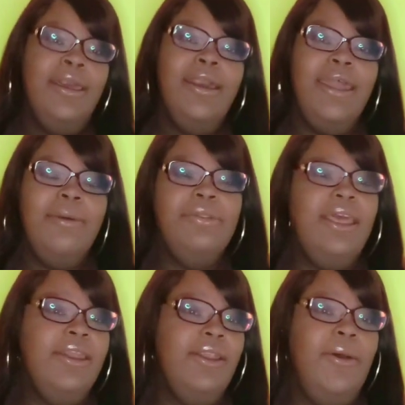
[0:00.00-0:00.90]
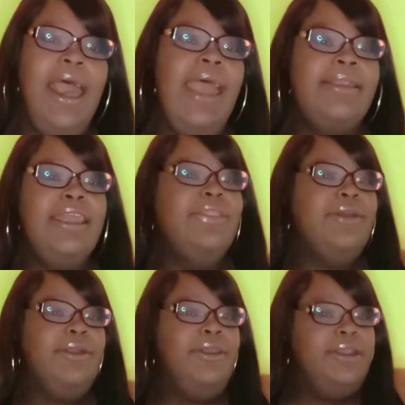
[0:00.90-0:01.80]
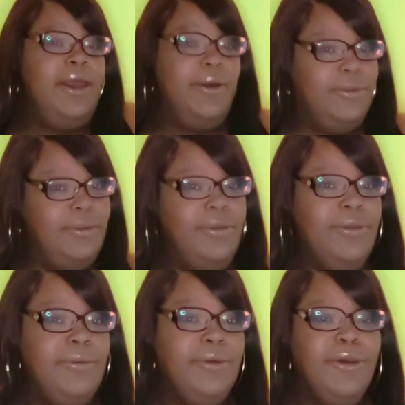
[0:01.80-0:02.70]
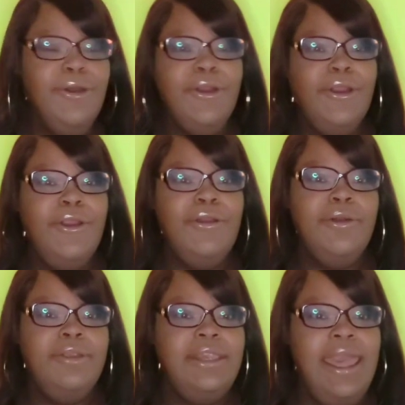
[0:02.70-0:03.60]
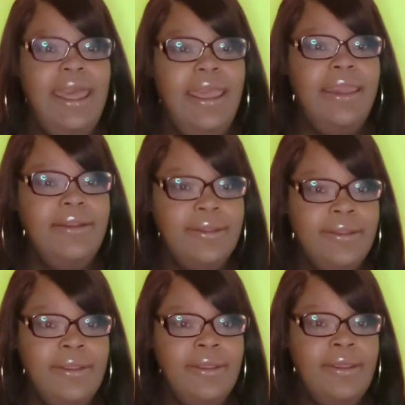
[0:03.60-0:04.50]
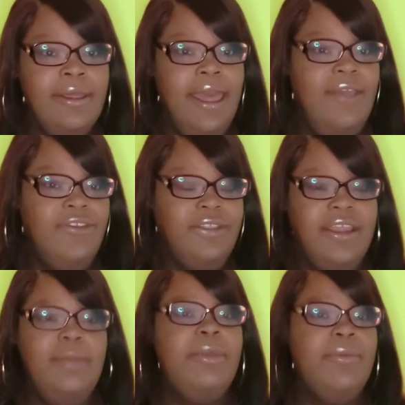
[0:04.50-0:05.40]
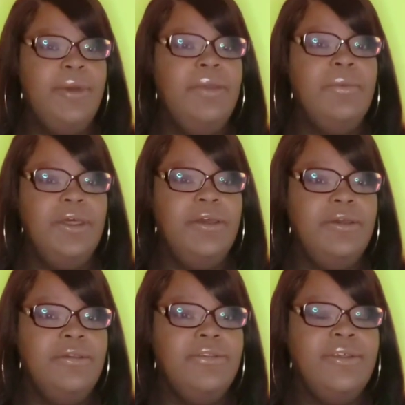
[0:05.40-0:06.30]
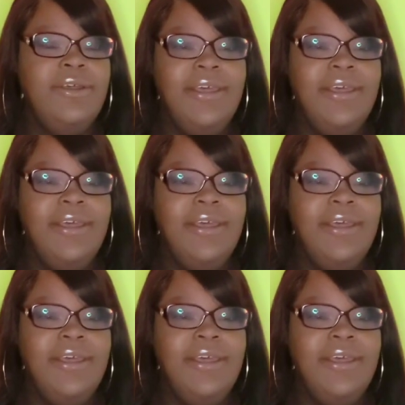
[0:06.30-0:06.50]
And I was like, you know, I neither, you know, concurred or denied. I just let it be what it was.